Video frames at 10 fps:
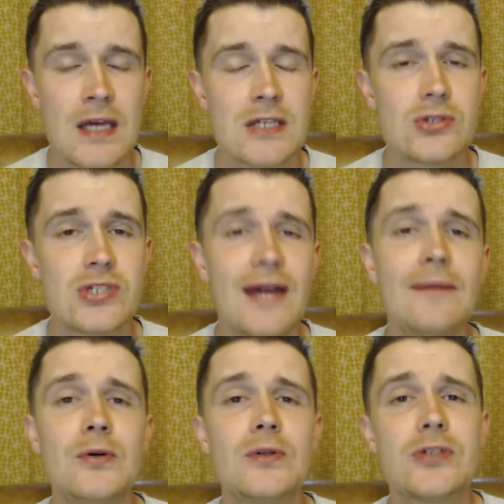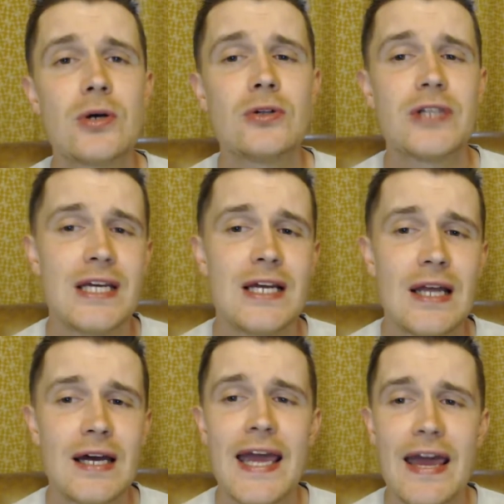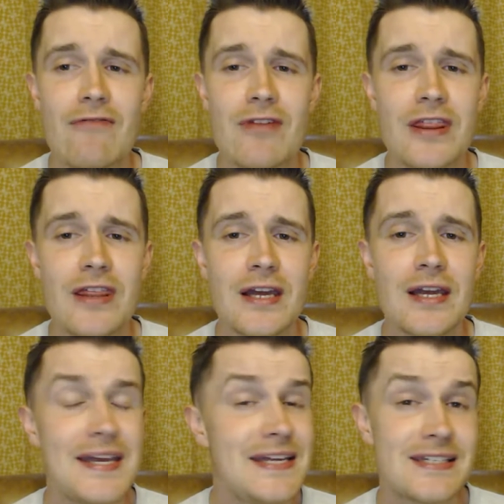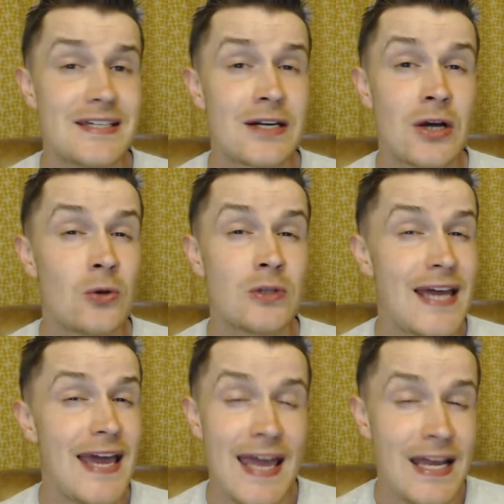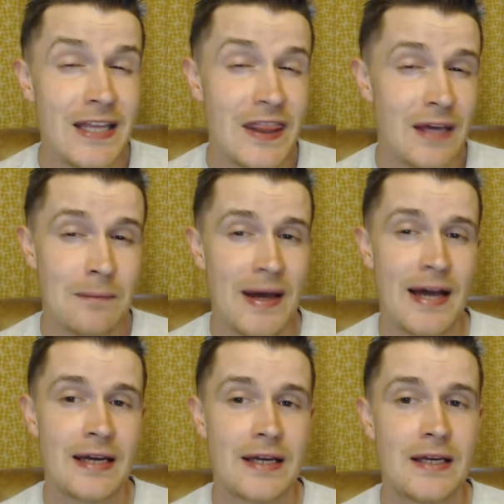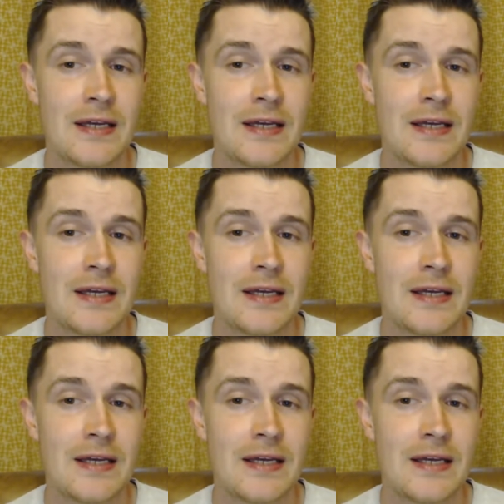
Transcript: So Samuel told Eli everything. He didn't hold anything back.